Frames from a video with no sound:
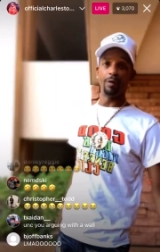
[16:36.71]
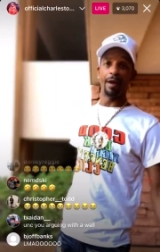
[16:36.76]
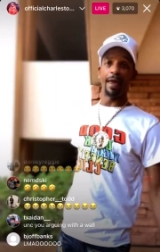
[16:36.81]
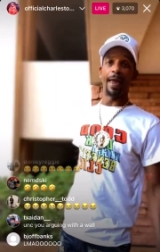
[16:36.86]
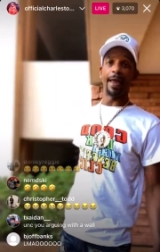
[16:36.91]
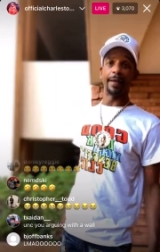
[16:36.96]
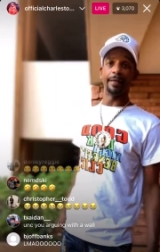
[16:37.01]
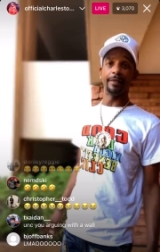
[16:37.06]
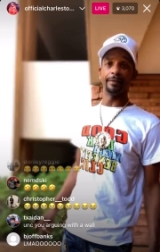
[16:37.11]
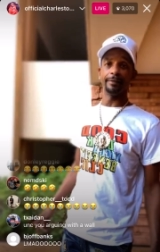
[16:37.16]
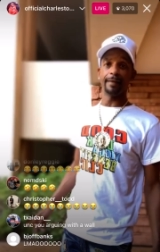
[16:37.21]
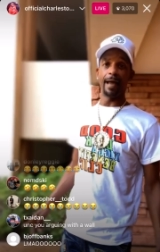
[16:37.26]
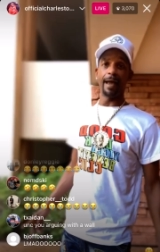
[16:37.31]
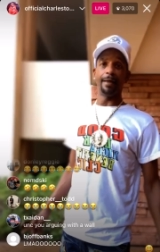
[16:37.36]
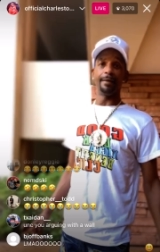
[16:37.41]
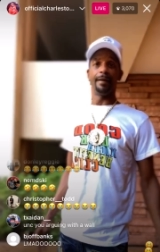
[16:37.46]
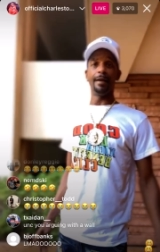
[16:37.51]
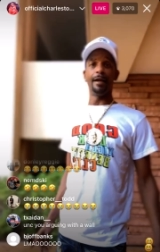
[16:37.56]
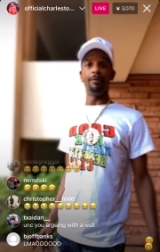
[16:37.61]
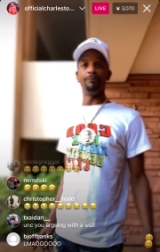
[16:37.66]
dragging his
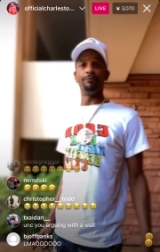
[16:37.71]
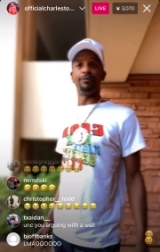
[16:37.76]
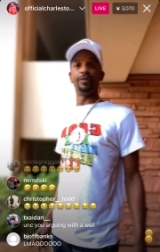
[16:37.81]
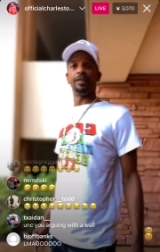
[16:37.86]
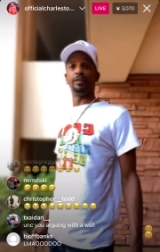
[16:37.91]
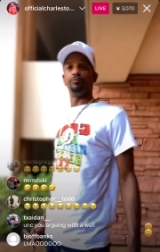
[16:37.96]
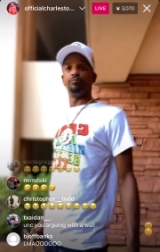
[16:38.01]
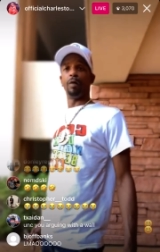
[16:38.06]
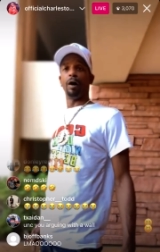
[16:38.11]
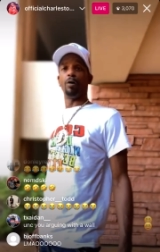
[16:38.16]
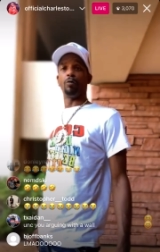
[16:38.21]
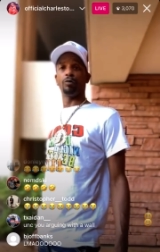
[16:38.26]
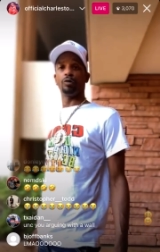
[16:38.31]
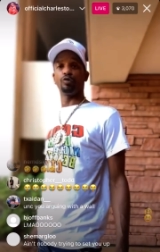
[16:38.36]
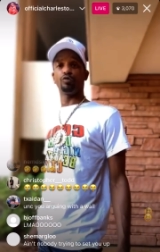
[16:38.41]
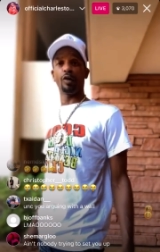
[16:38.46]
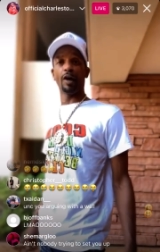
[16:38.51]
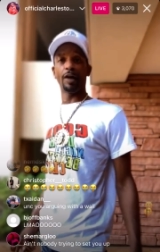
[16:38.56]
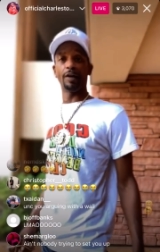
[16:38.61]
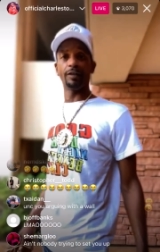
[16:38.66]
goddamn feet,
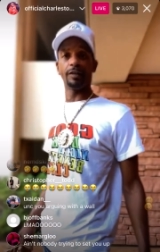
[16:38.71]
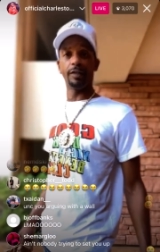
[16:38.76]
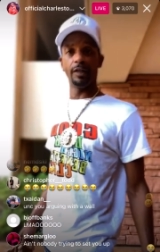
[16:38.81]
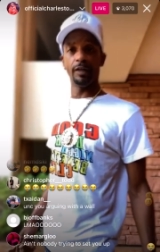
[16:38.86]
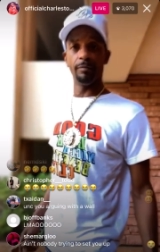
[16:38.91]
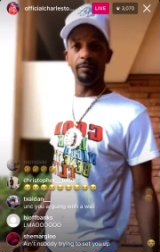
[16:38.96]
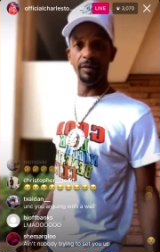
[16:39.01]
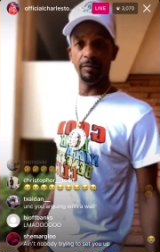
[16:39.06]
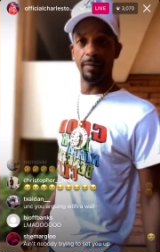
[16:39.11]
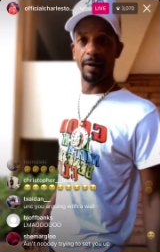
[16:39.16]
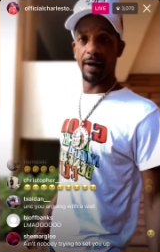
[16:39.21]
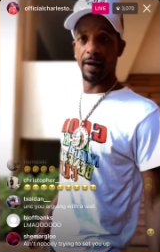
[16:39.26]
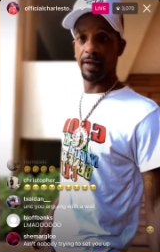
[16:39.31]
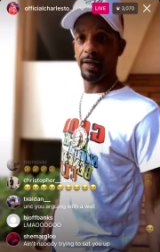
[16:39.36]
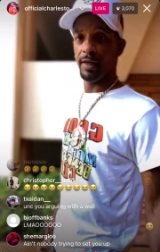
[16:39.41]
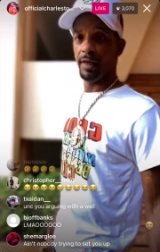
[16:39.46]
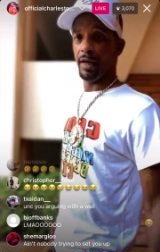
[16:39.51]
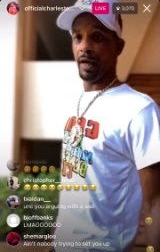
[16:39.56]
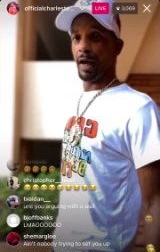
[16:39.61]
walking, trying to tell me by